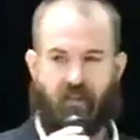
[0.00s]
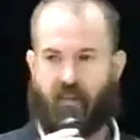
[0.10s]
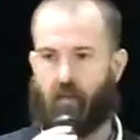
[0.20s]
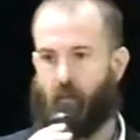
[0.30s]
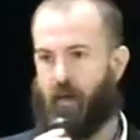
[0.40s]
has
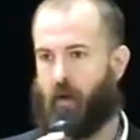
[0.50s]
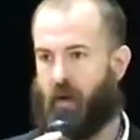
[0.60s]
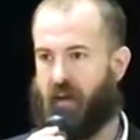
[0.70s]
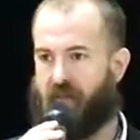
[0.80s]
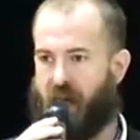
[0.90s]
said that we
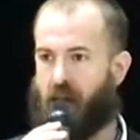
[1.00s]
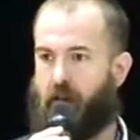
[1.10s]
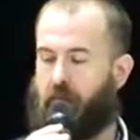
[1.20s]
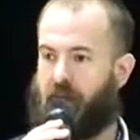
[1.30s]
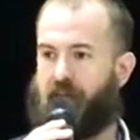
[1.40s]
are a
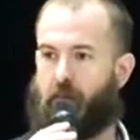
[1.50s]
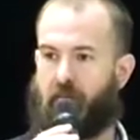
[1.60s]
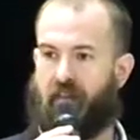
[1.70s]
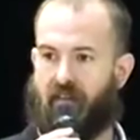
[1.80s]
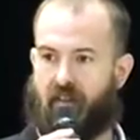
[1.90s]
valid place to
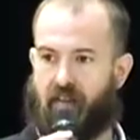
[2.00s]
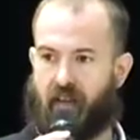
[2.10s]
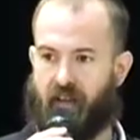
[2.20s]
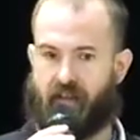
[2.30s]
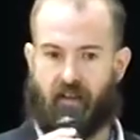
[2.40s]
receive
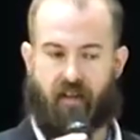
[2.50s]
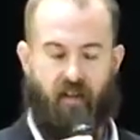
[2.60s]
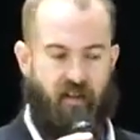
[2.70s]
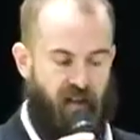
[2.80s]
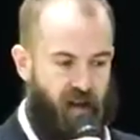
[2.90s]
education,
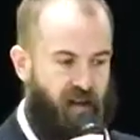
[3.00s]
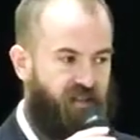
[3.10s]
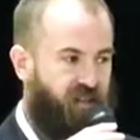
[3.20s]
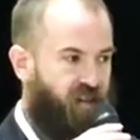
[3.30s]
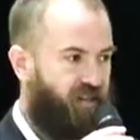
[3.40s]
and in the
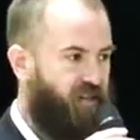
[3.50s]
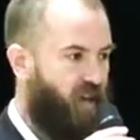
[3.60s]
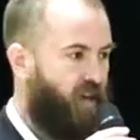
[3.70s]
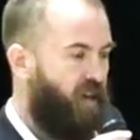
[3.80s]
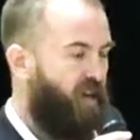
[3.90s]
United States
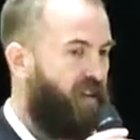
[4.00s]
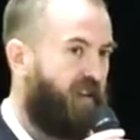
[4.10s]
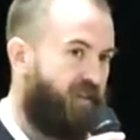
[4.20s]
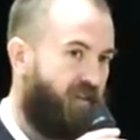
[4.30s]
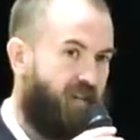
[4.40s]
that
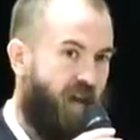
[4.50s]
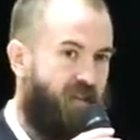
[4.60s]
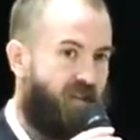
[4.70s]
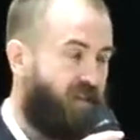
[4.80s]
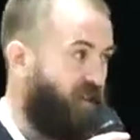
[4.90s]
gives us
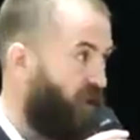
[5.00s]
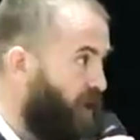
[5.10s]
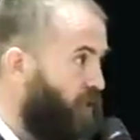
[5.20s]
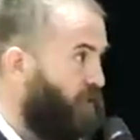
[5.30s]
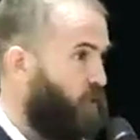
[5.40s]
access to
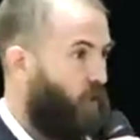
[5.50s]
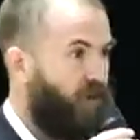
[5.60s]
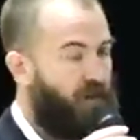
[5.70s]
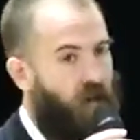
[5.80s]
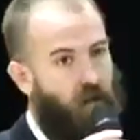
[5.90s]
Title IV
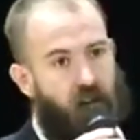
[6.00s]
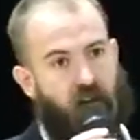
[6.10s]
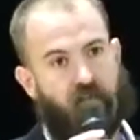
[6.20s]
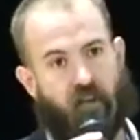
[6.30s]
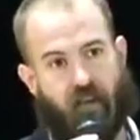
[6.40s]
and Title
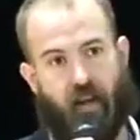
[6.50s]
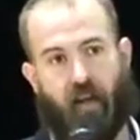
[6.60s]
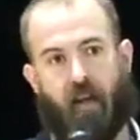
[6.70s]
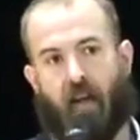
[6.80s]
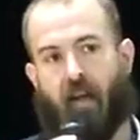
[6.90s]
IX
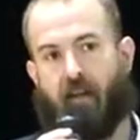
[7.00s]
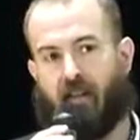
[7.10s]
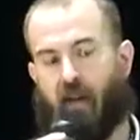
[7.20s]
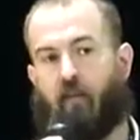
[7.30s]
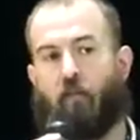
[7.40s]
funding.
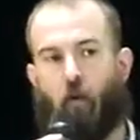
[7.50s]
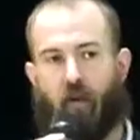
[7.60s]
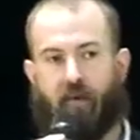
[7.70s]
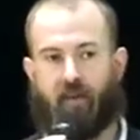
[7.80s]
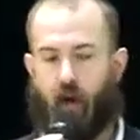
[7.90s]
Title
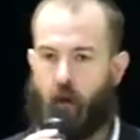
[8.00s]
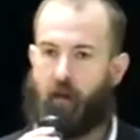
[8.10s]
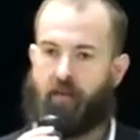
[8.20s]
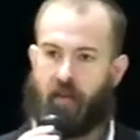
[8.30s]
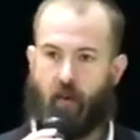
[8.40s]
IV is
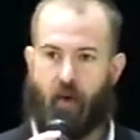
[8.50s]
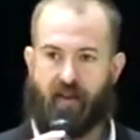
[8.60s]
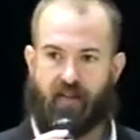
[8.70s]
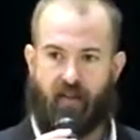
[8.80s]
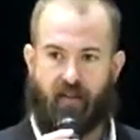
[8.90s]
all of the
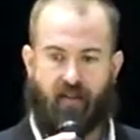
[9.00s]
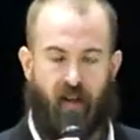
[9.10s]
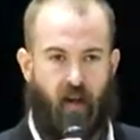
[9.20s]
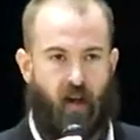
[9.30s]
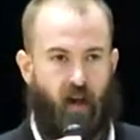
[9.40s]

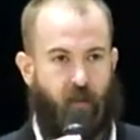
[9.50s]
U.S.'s